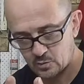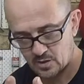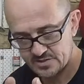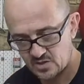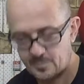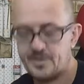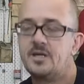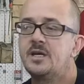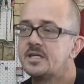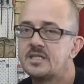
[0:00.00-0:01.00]
grasshopper.
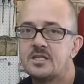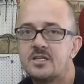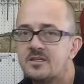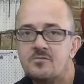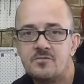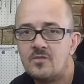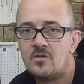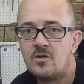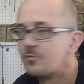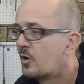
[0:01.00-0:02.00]

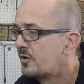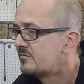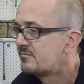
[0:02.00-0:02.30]
I've got